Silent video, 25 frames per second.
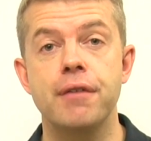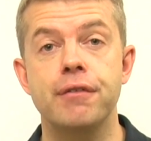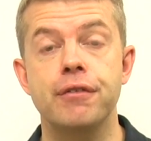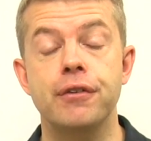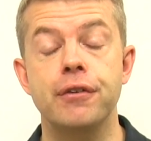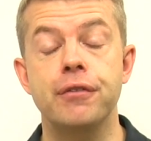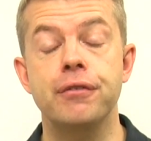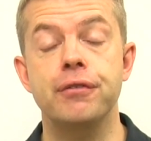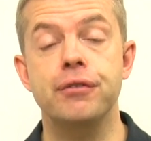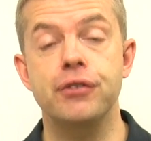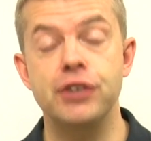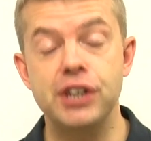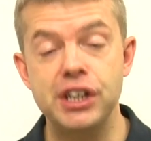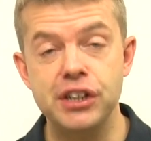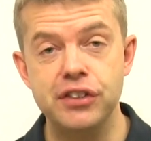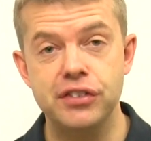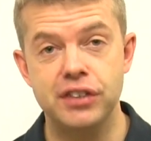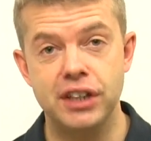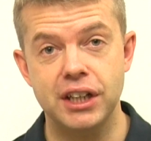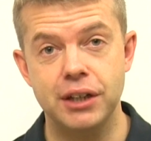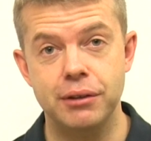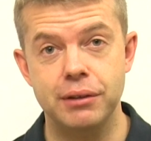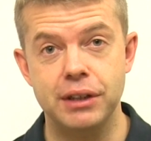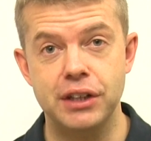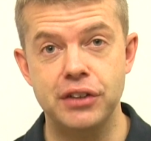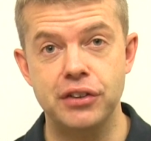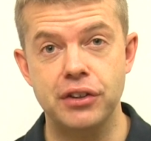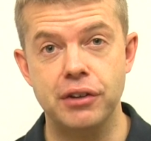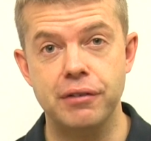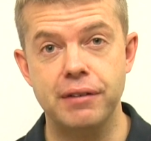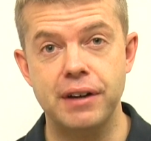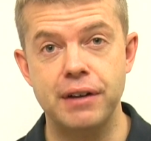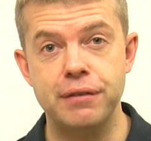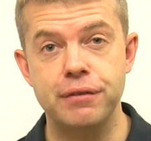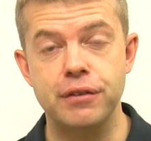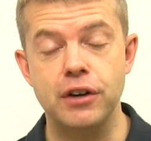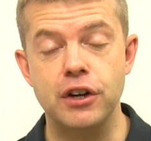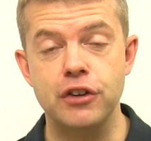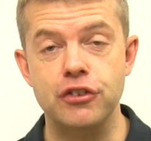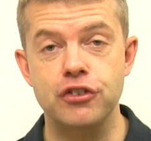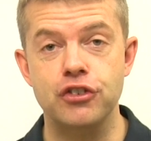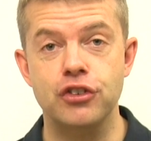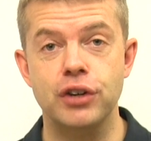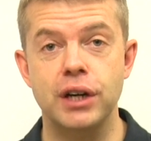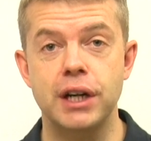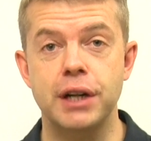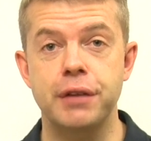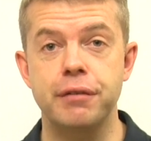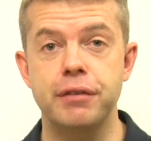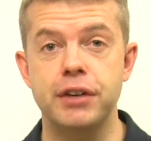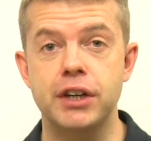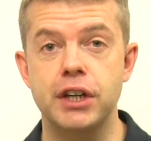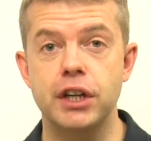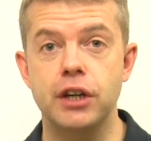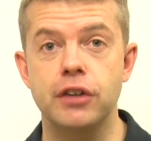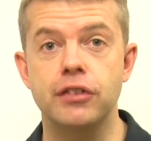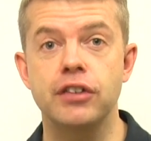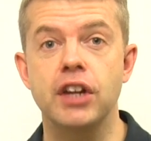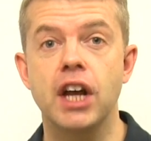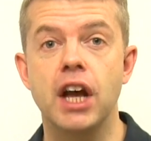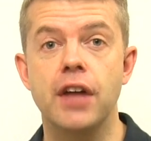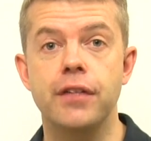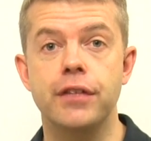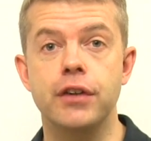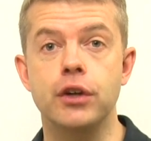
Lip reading: for a free series of advanced training videos